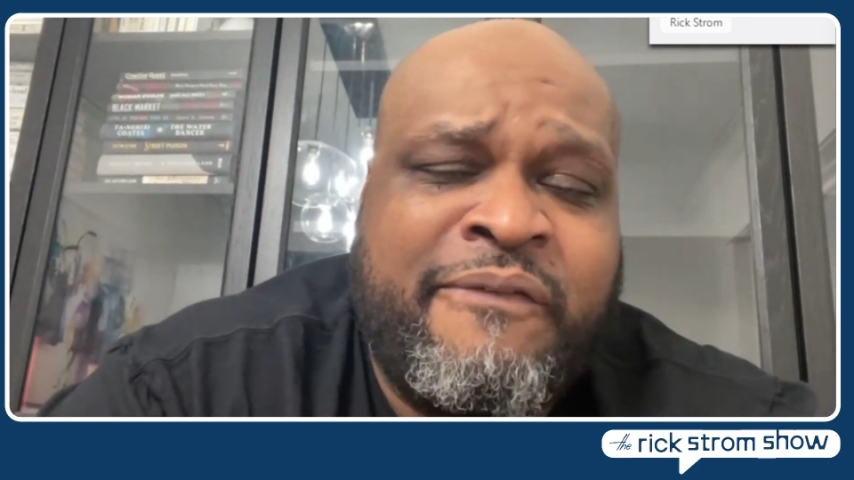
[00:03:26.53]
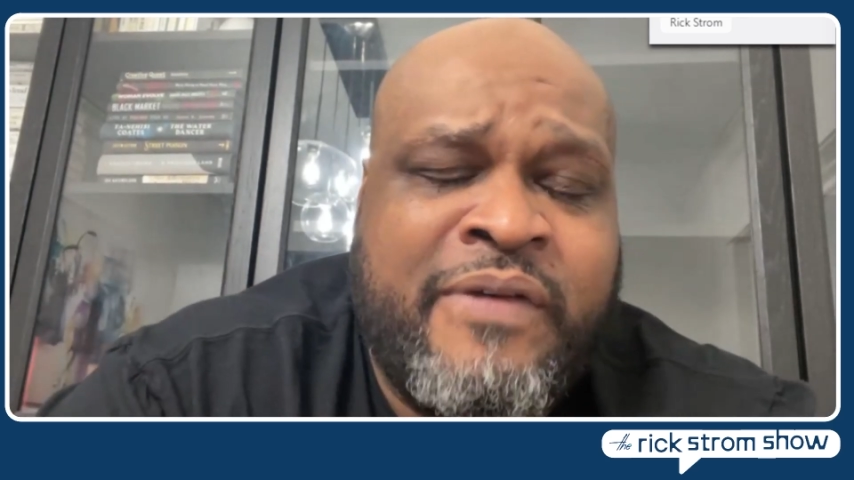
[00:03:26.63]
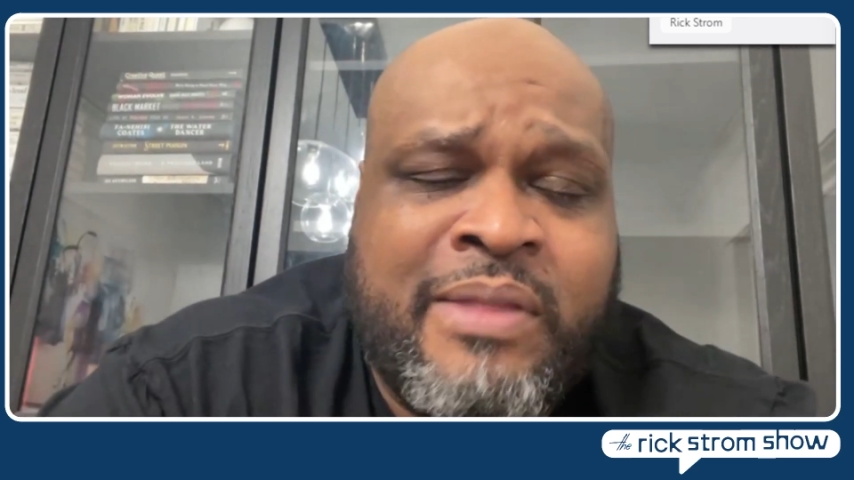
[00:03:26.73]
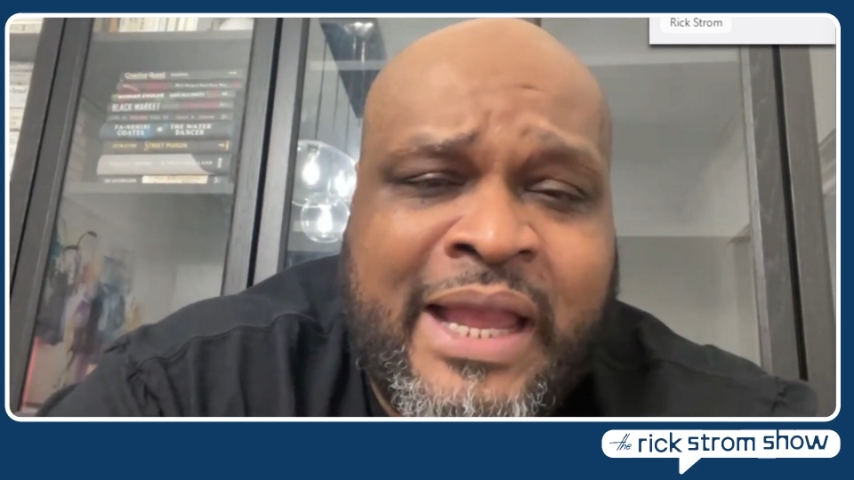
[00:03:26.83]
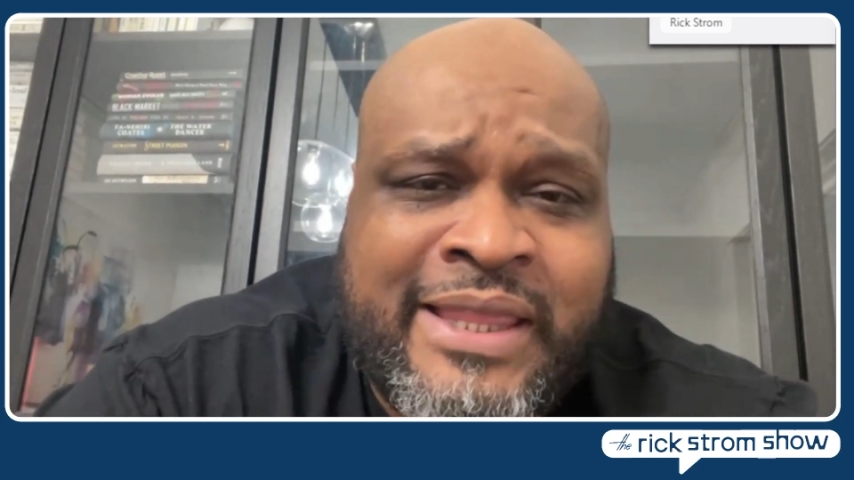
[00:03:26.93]
I
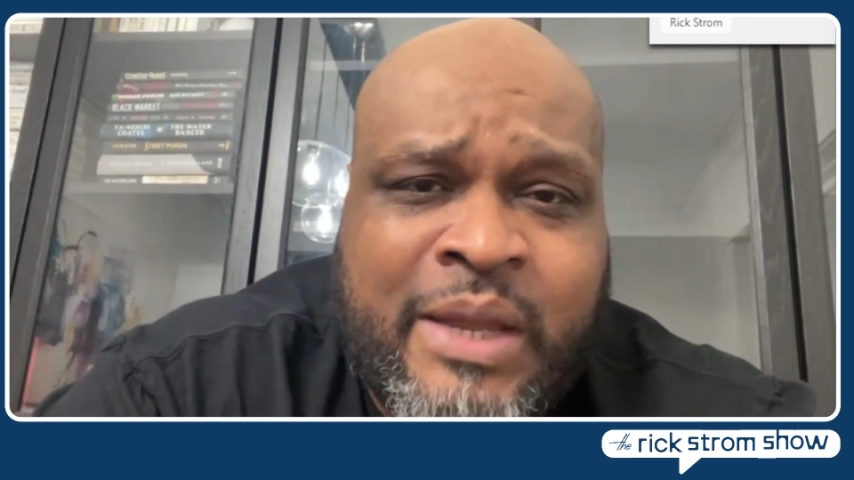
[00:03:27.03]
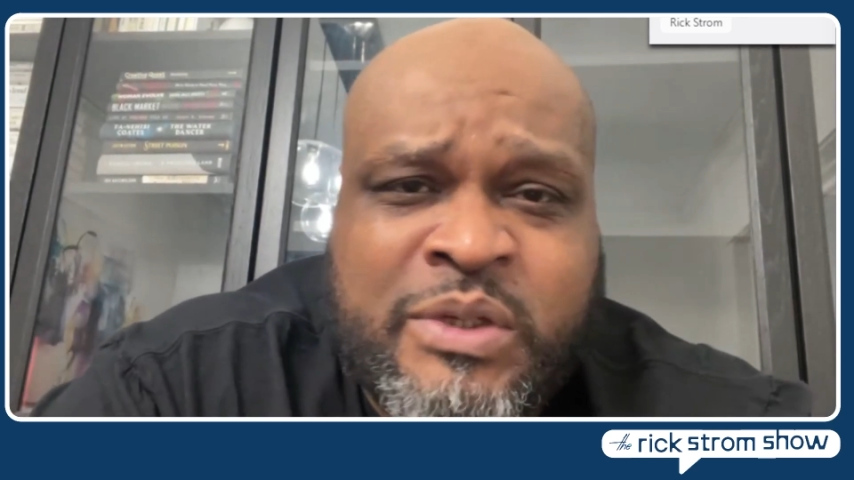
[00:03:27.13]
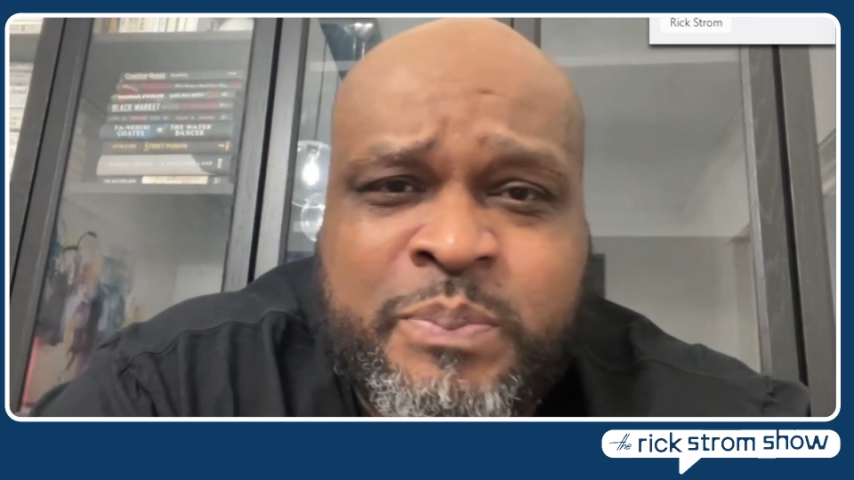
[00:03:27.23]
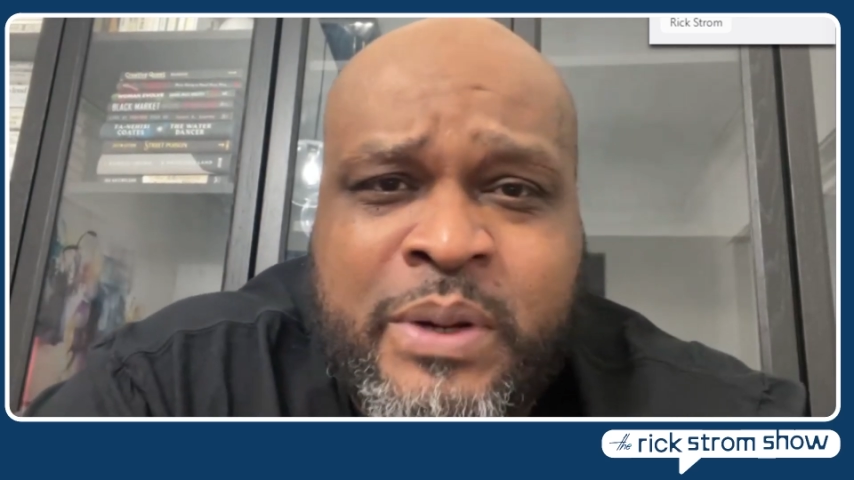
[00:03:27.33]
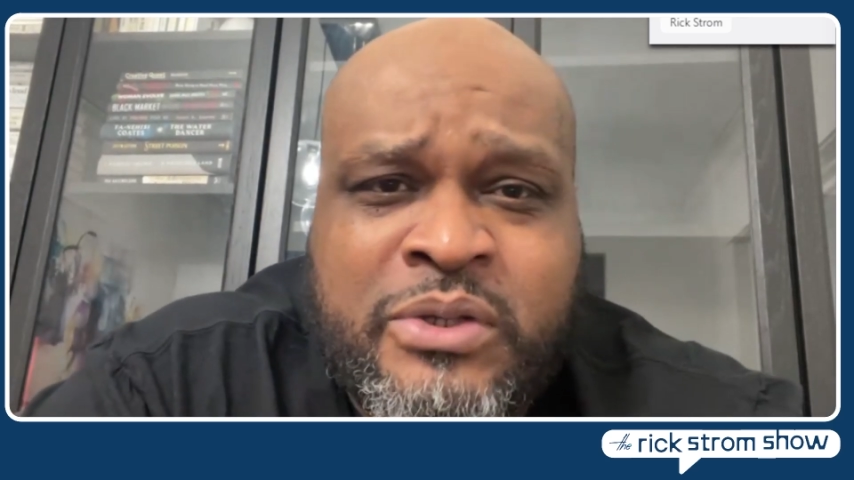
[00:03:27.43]
felt like that
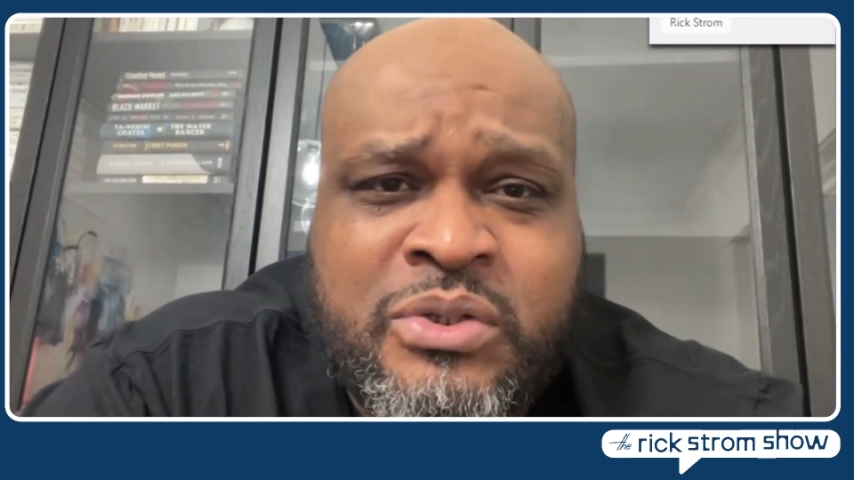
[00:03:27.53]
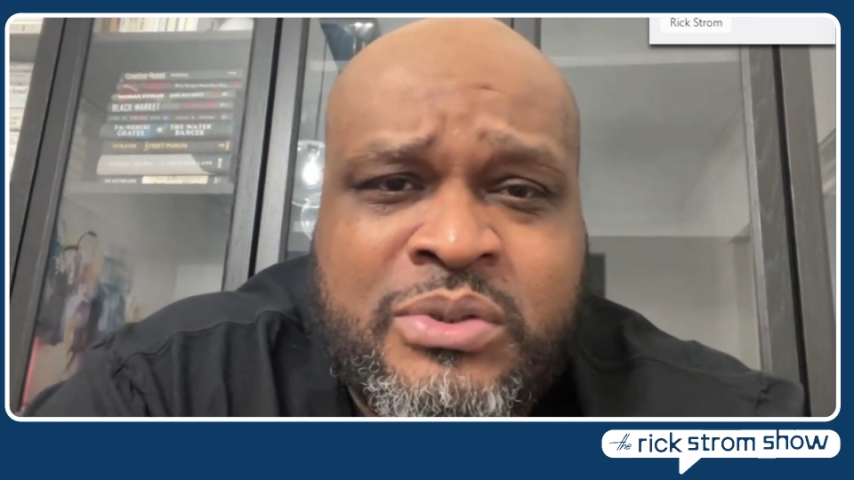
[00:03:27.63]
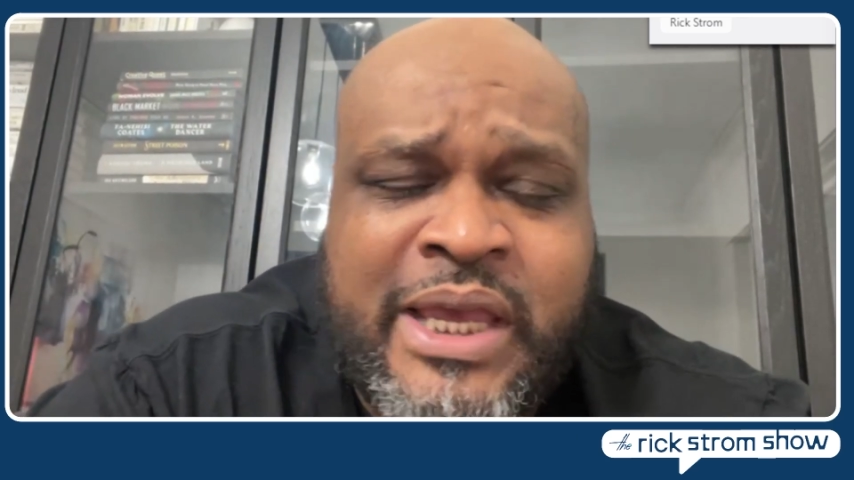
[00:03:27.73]
was personal,